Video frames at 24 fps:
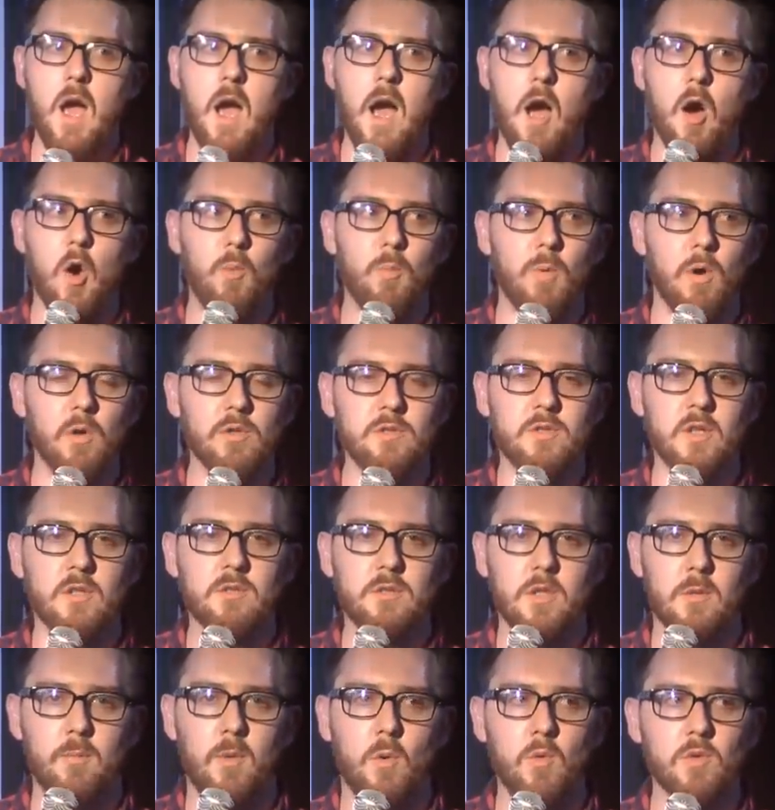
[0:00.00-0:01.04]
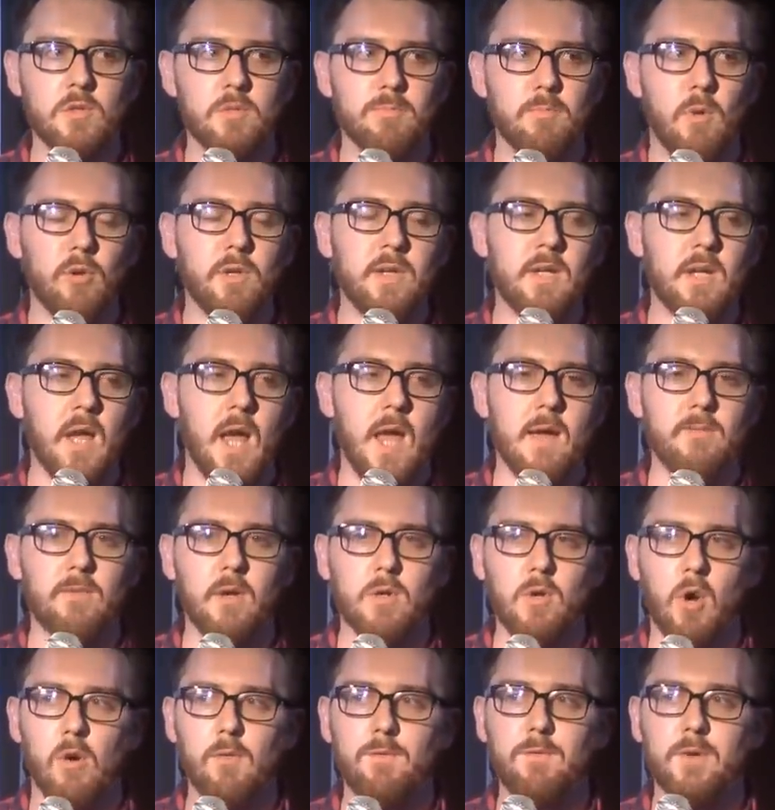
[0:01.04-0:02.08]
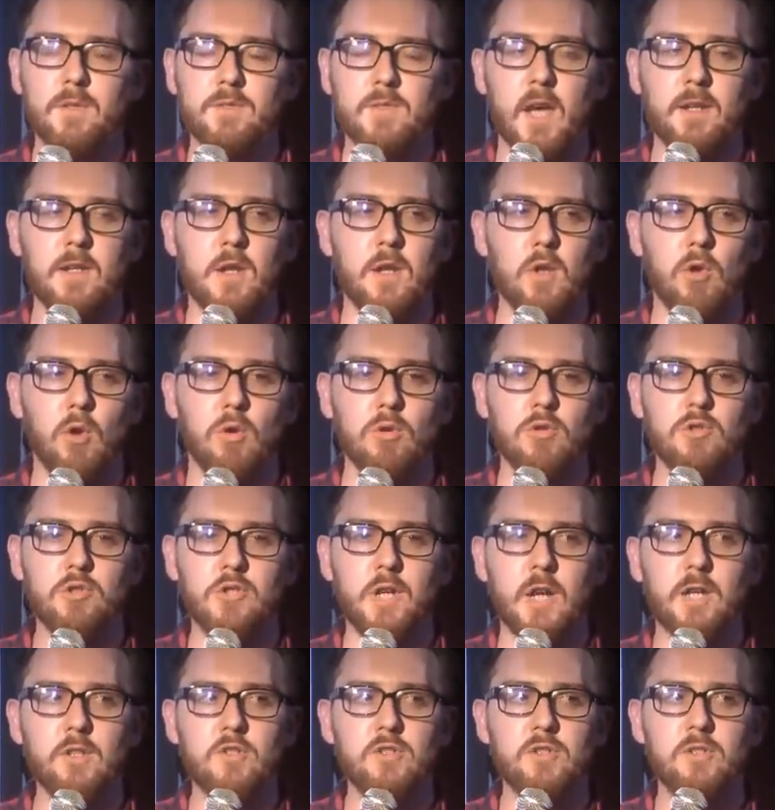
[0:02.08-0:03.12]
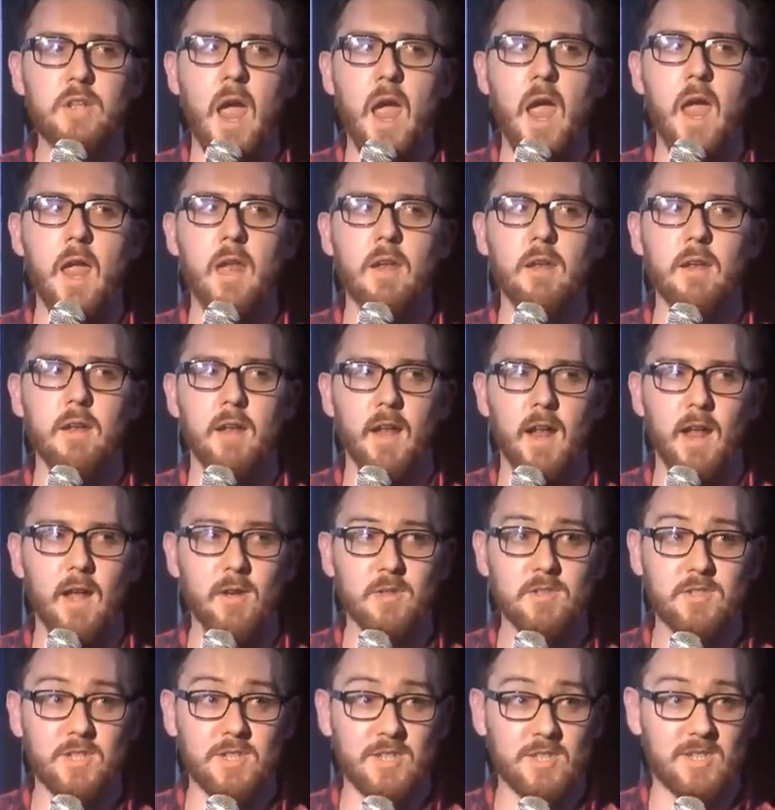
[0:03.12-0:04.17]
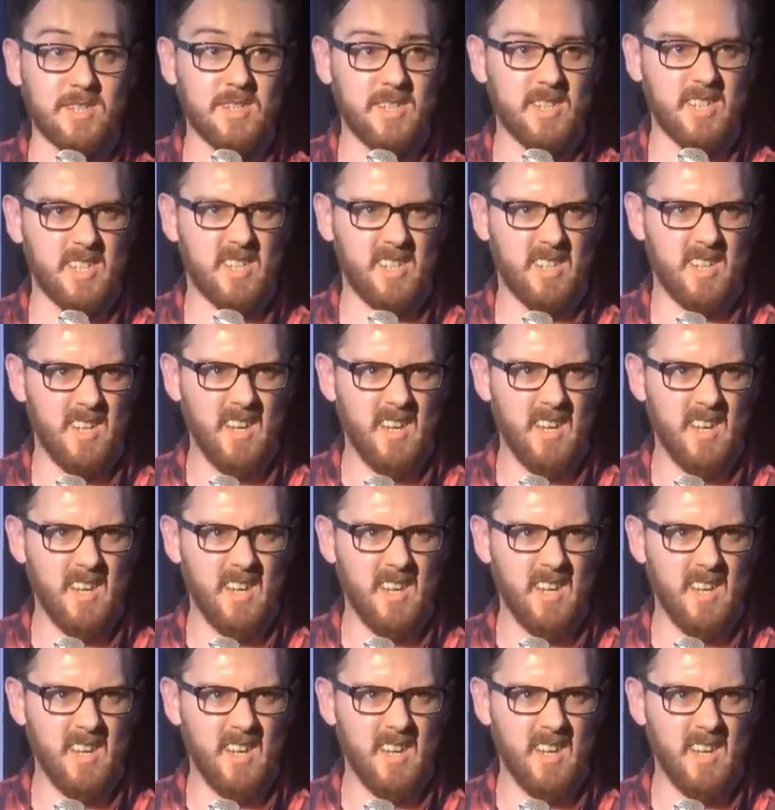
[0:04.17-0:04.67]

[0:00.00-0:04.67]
how much is the most money I ever got for Teddy Lucic then? And I was